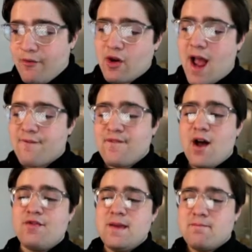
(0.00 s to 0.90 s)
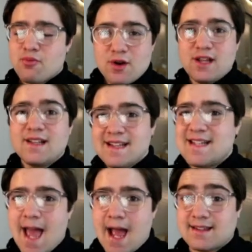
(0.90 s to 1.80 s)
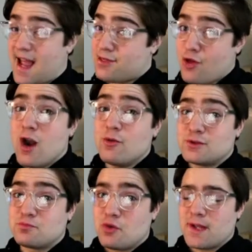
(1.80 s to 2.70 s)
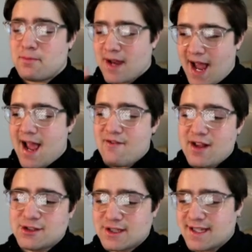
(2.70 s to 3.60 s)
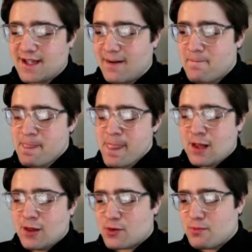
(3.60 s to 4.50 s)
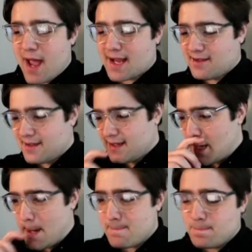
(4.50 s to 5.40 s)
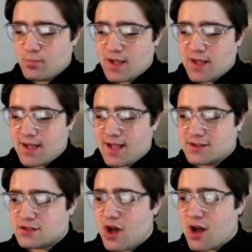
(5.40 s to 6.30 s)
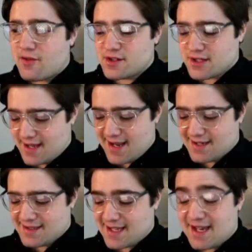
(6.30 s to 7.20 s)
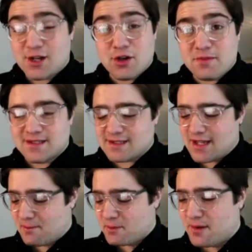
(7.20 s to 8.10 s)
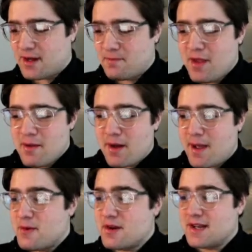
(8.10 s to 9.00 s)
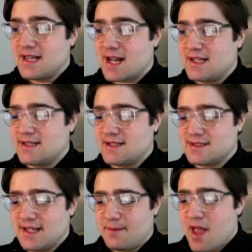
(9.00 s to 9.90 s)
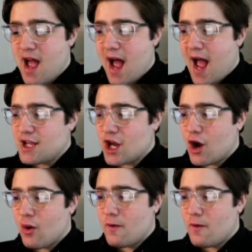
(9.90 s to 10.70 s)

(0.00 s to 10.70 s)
I found the brilliant tactic. I thought it was brilliant, but I eventually looked back in the in Stockfish and said it could have been stopped, but my opponent luckily didn't see it. I go